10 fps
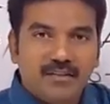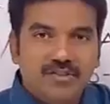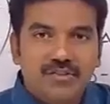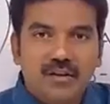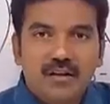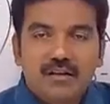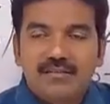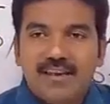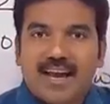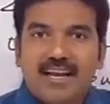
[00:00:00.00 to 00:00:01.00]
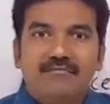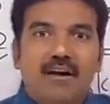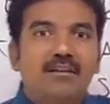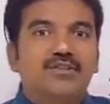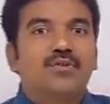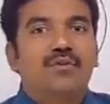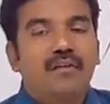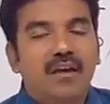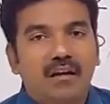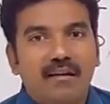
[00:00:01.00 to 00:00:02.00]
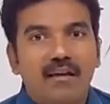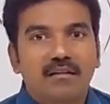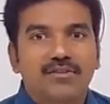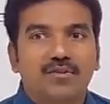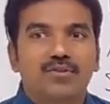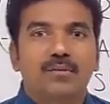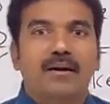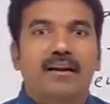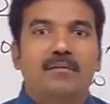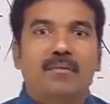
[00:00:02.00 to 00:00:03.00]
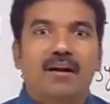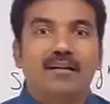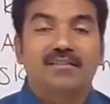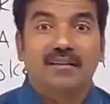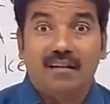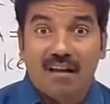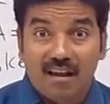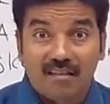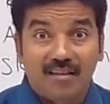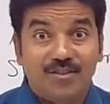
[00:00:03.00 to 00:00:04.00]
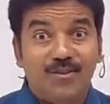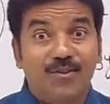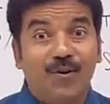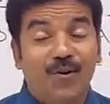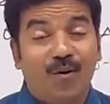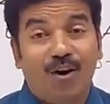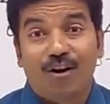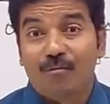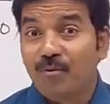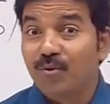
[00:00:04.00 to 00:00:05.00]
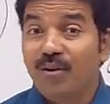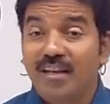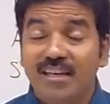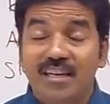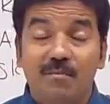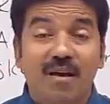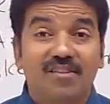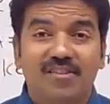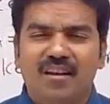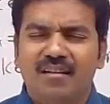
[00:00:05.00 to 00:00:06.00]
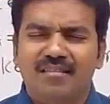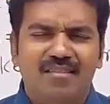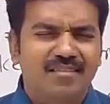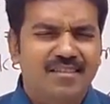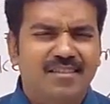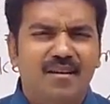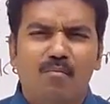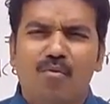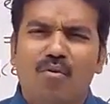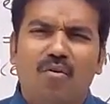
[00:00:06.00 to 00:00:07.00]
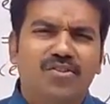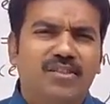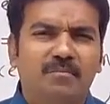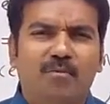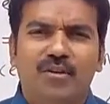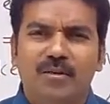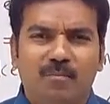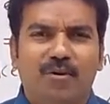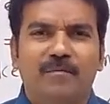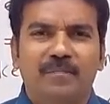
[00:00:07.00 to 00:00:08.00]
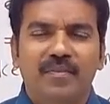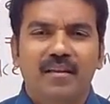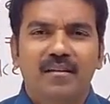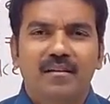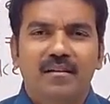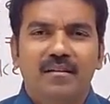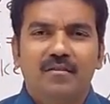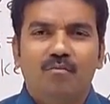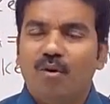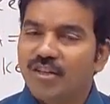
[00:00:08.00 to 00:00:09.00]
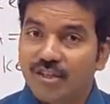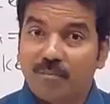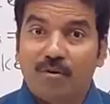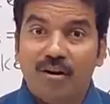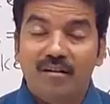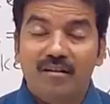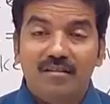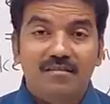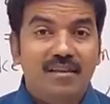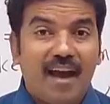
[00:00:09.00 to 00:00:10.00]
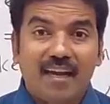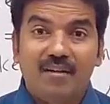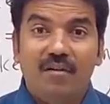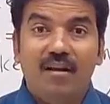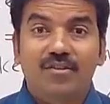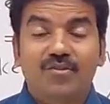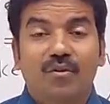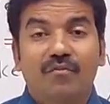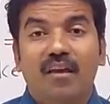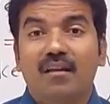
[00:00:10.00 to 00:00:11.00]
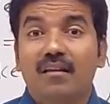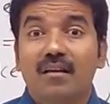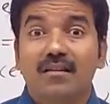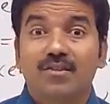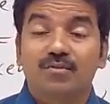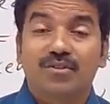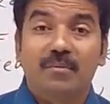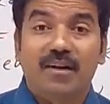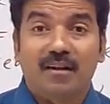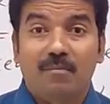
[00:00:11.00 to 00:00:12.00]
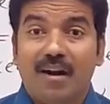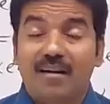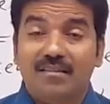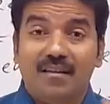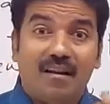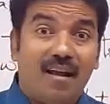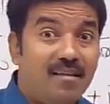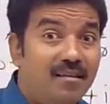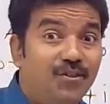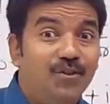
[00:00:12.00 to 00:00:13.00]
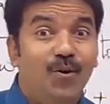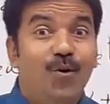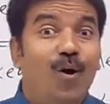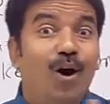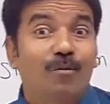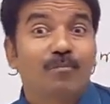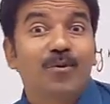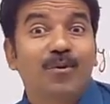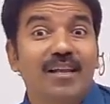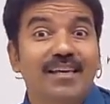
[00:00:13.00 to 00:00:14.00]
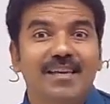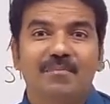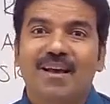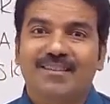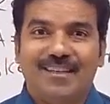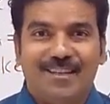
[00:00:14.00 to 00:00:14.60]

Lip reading: That means the eigenvalues of a real skew symmetric matrix are either 0 or purely imaginary. This is the most important point. What is that point? The eigenvalues of a real skew symmetric matrix are either 0 or purely